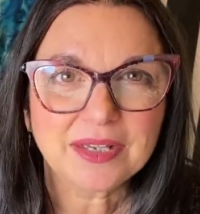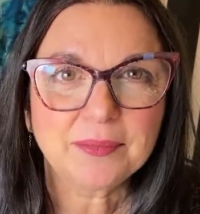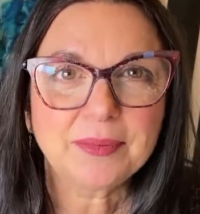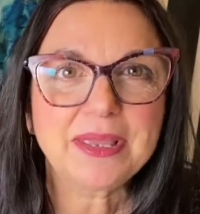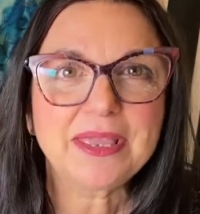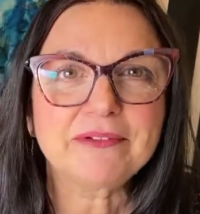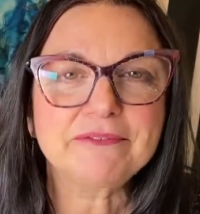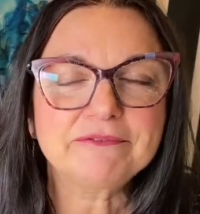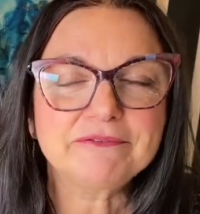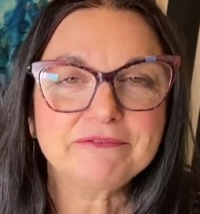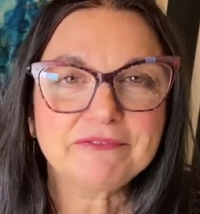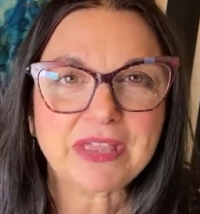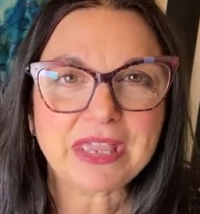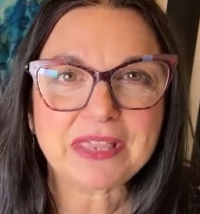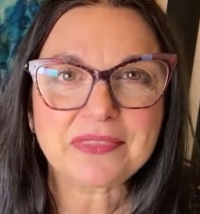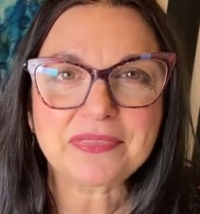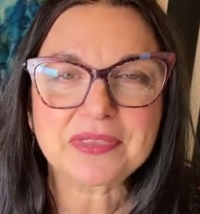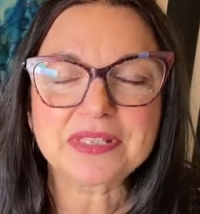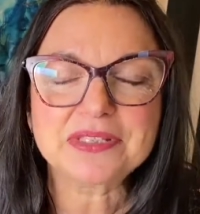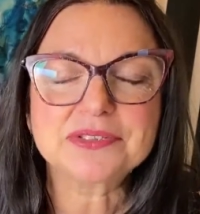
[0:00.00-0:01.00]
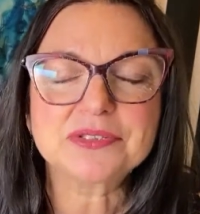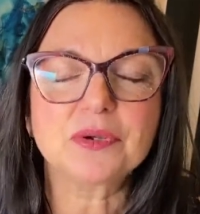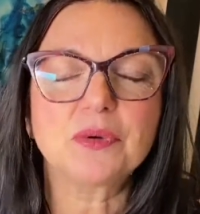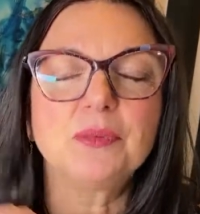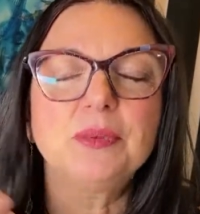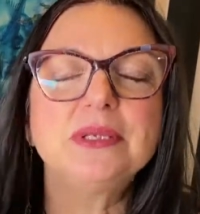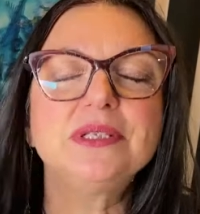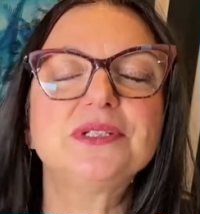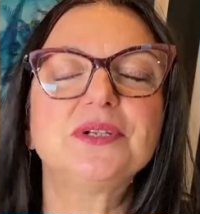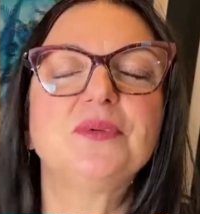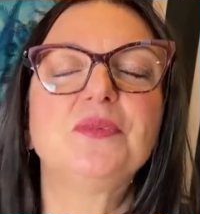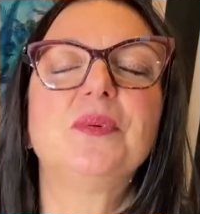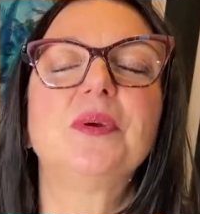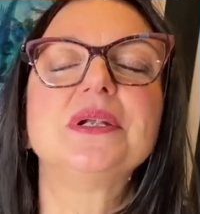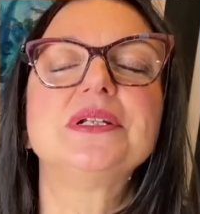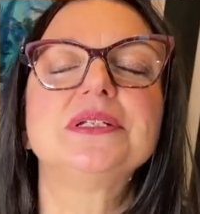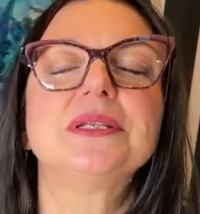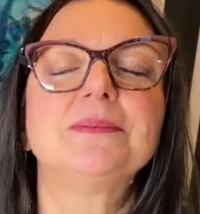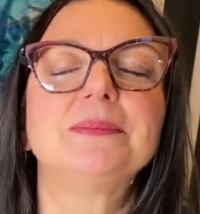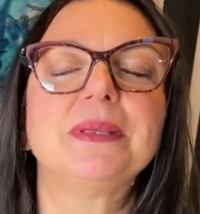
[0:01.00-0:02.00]
We have faith, and so we should
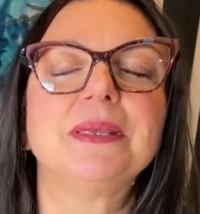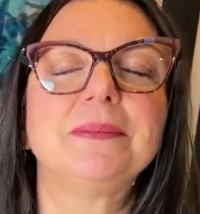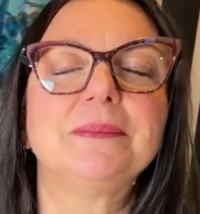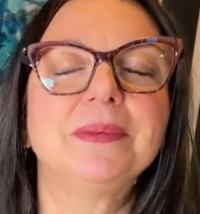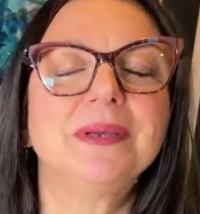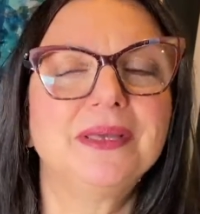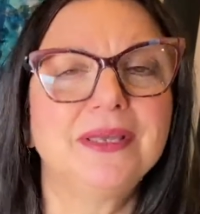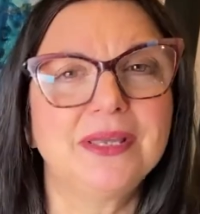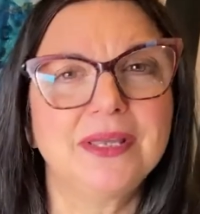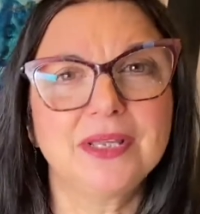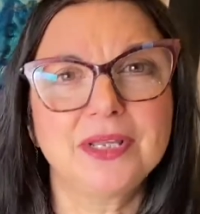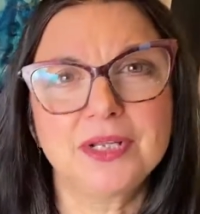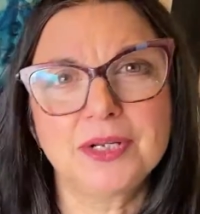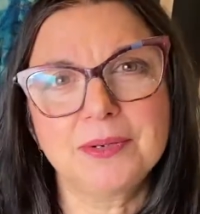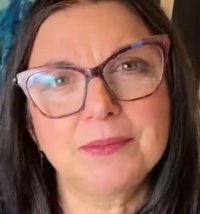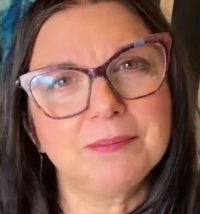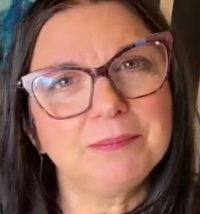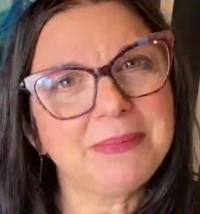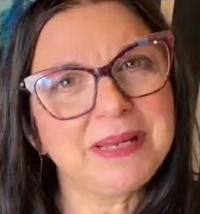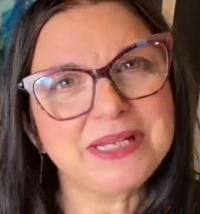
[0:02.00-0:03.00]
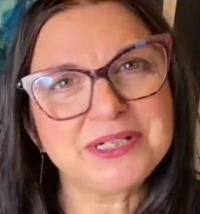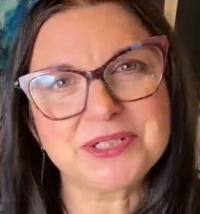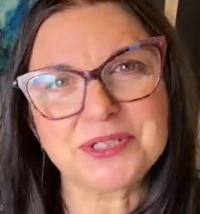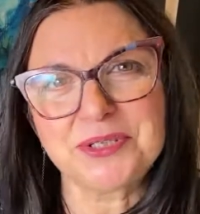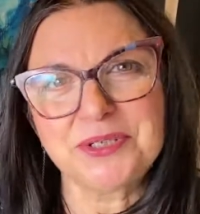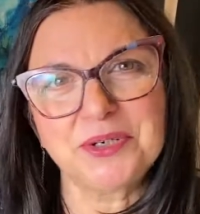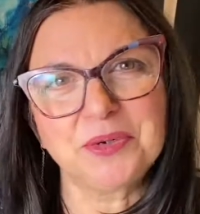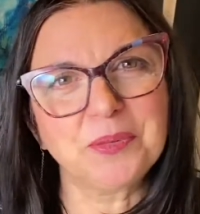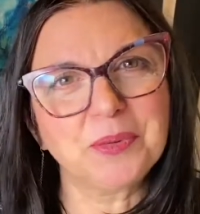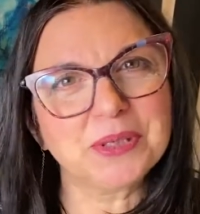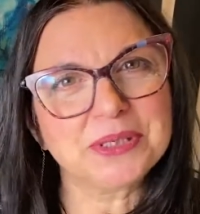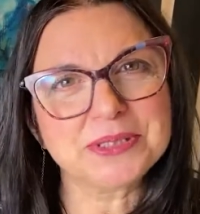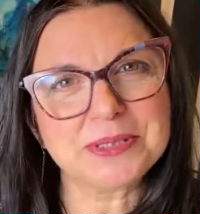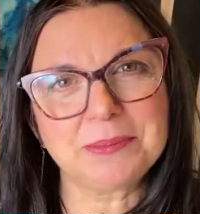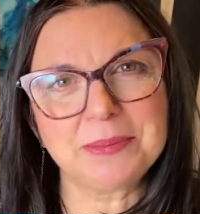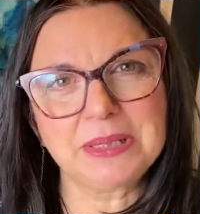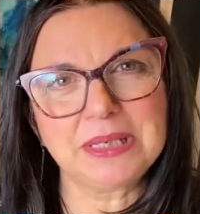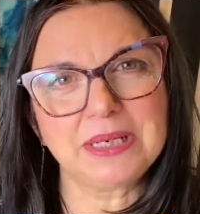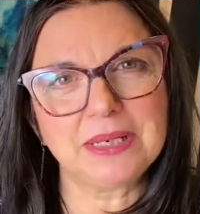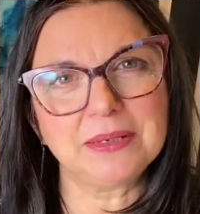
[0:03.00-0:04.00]
worship him. Make sure you're
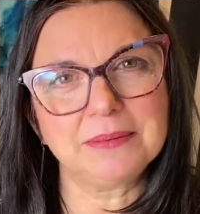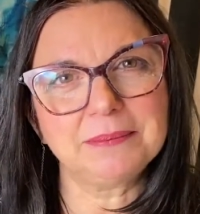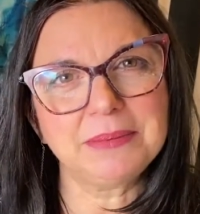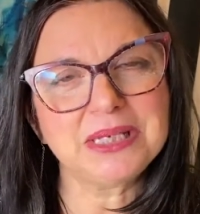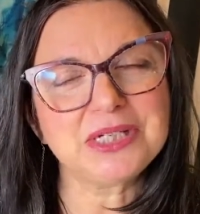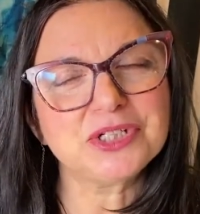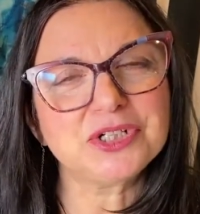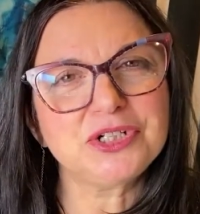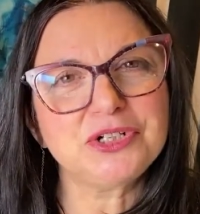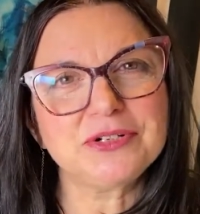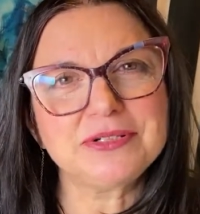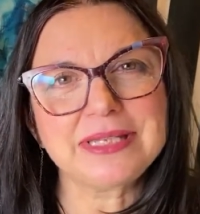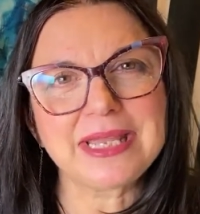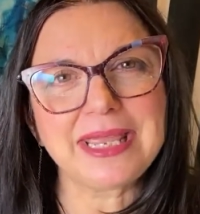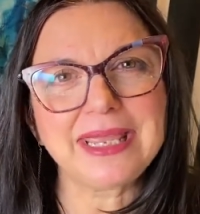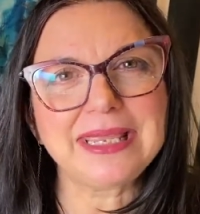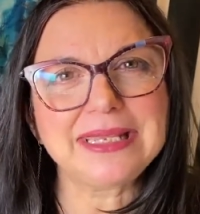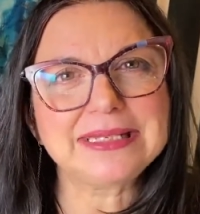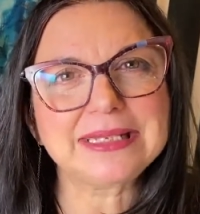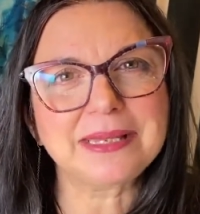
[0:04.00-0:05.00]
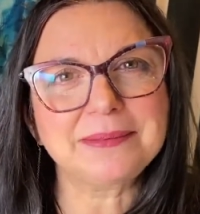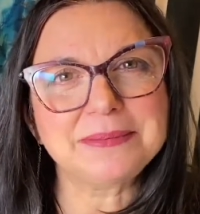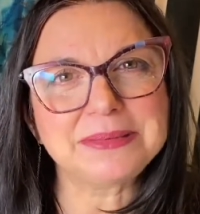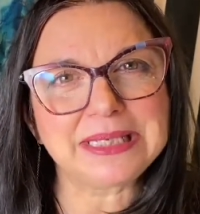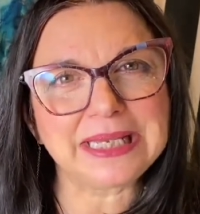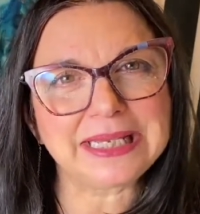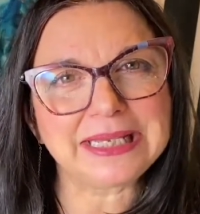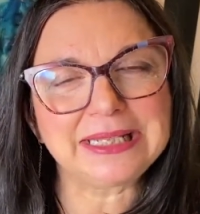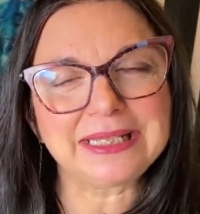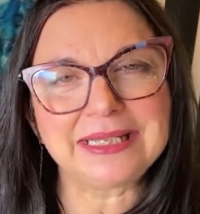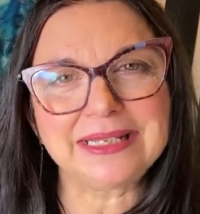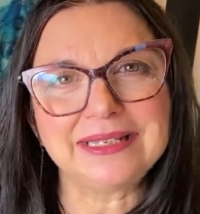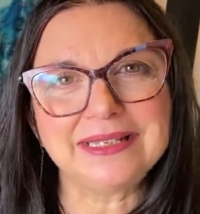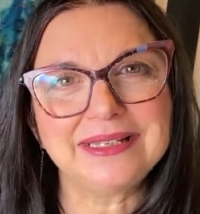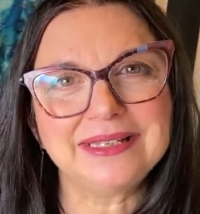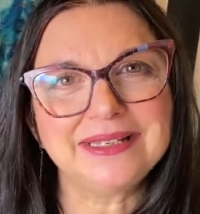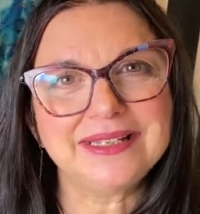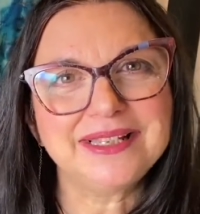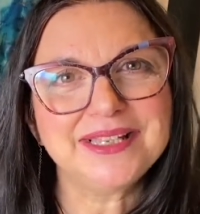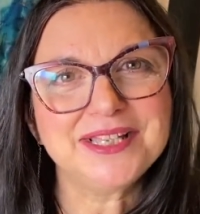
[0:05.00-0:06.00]
worshiping him. Make sure you're taking time daily
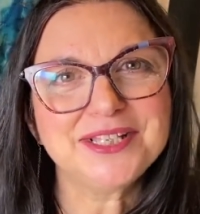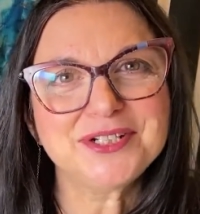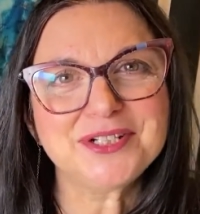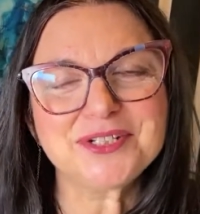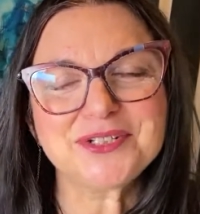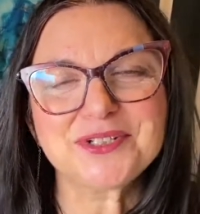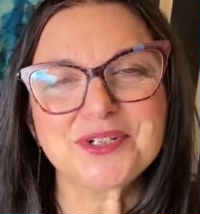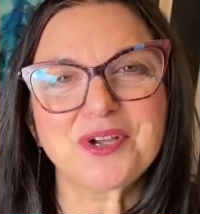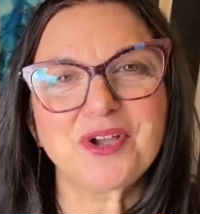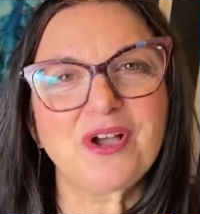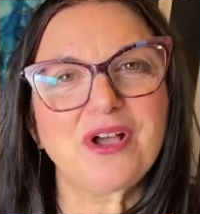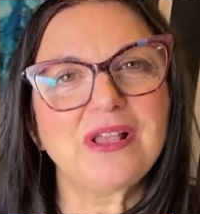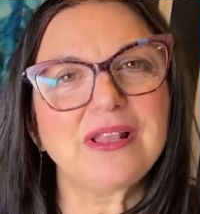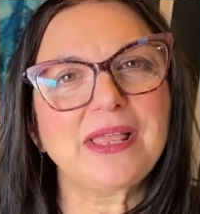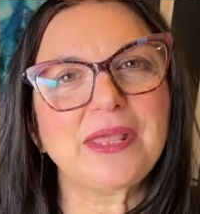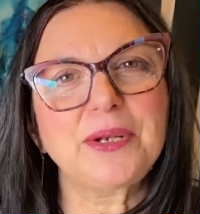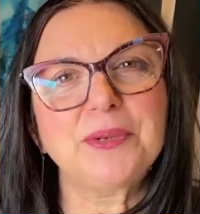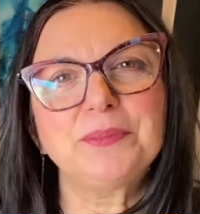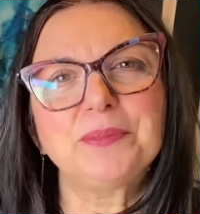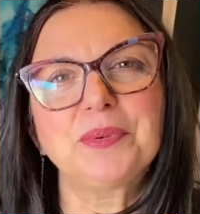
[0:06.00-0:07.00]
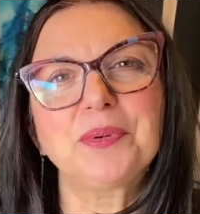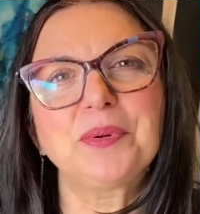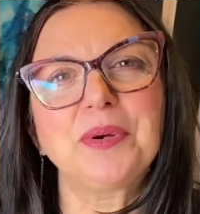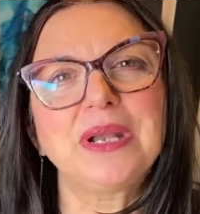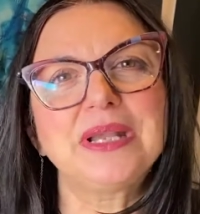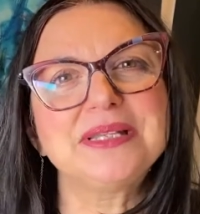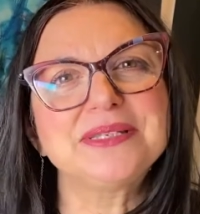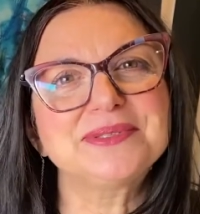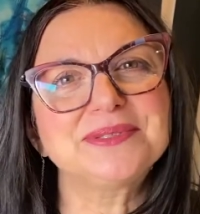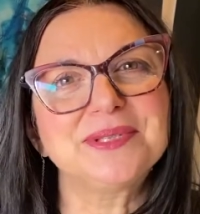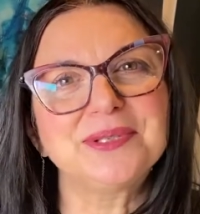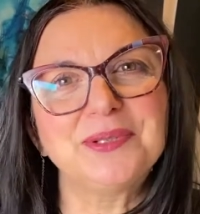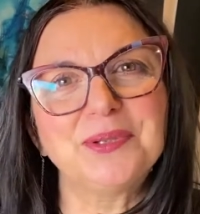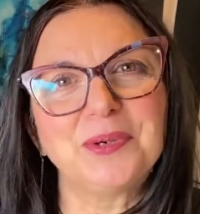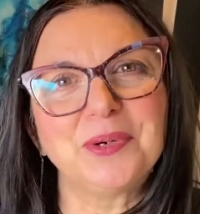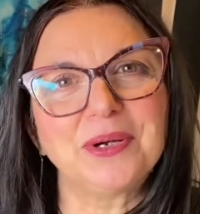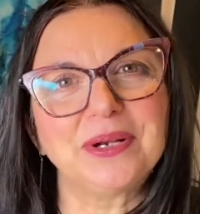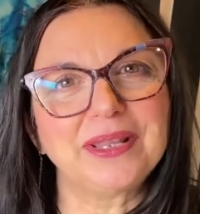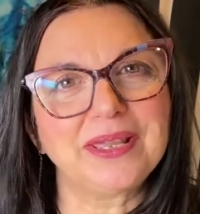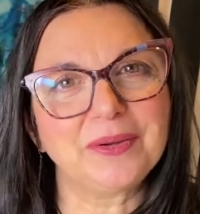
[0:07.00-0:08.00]
just to call out and praise the
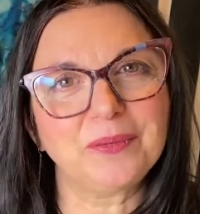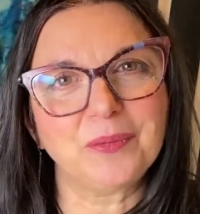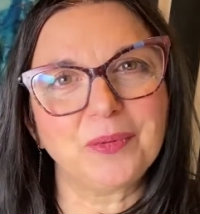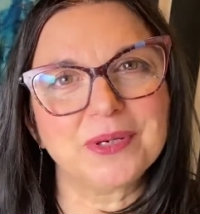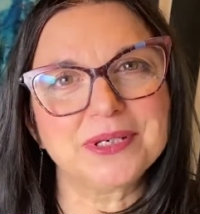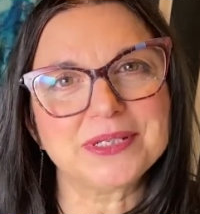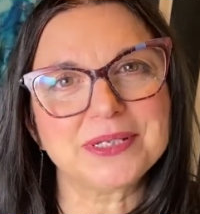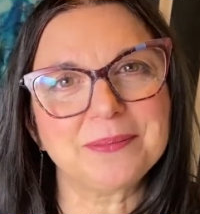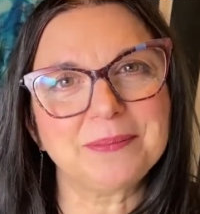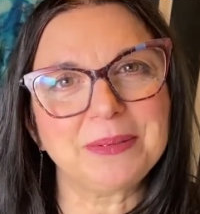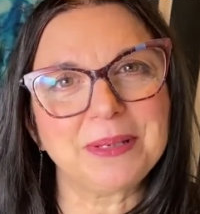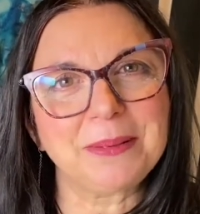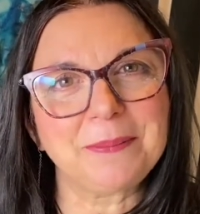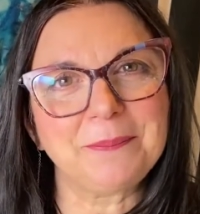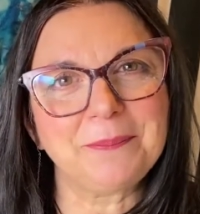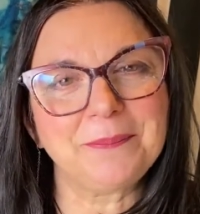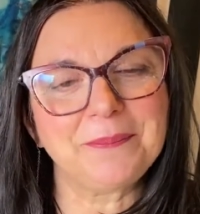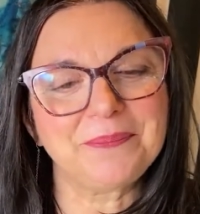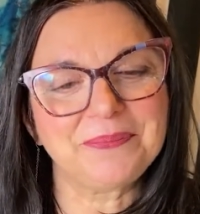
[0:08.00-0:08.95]
Lord and worship him.